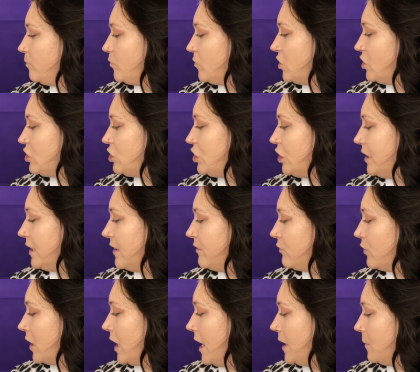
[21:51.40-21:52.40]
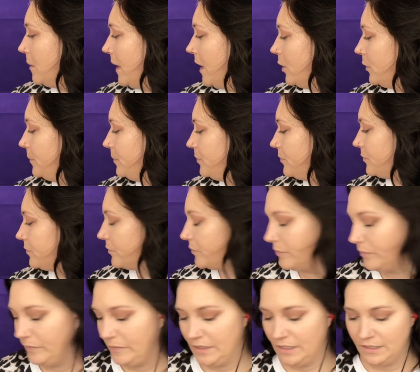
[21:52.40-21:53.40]
shit I forgot about
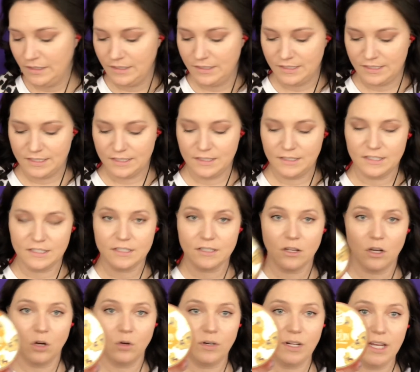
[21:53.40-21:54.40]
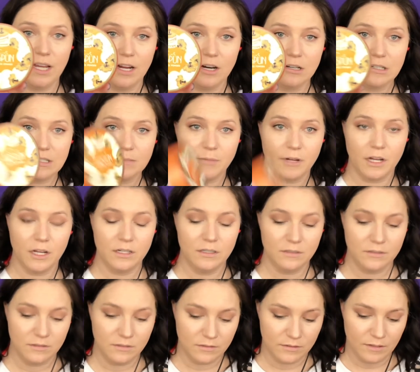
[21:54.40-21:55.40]
is this Coty Airspun.
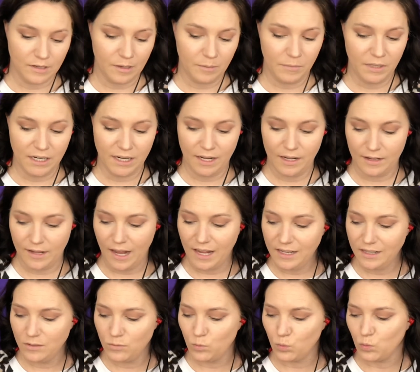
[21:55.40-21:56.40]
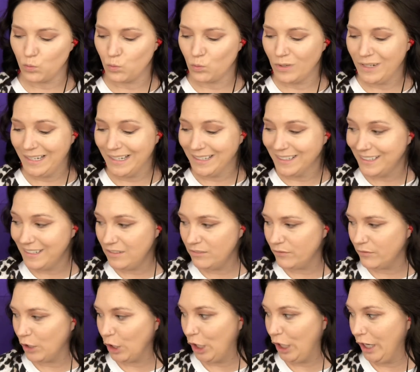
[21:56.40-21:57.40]
I mean, I didn't really
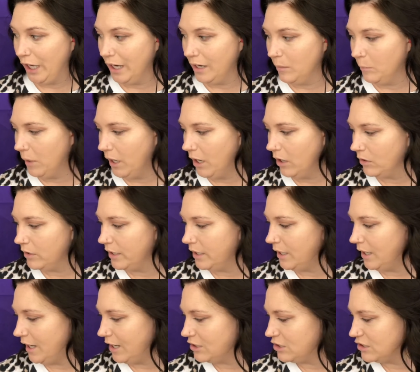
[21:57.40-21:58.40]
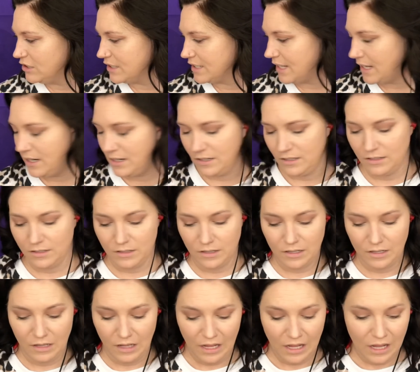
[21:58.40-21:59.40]
forget about it. I just kind of,
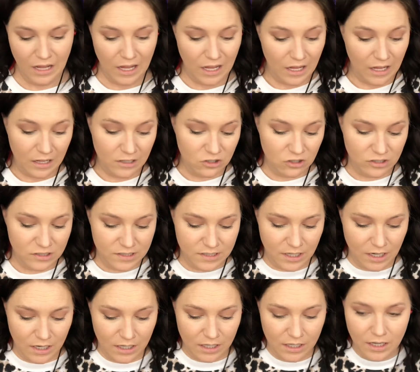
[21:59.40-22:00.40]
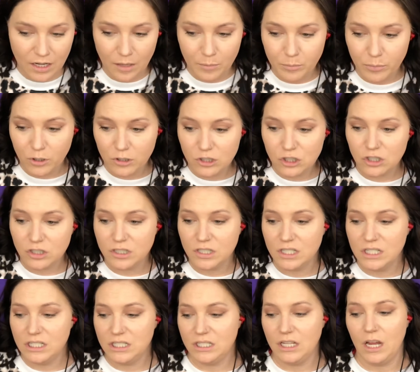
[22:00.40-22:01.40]
it just kind of got pushed to
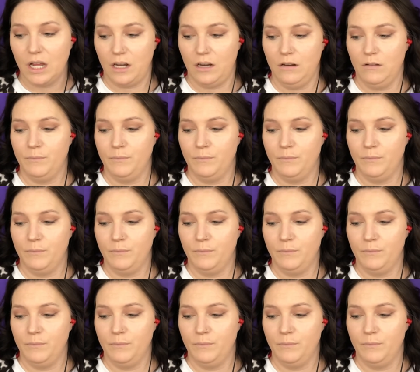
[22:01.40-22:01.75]
the side.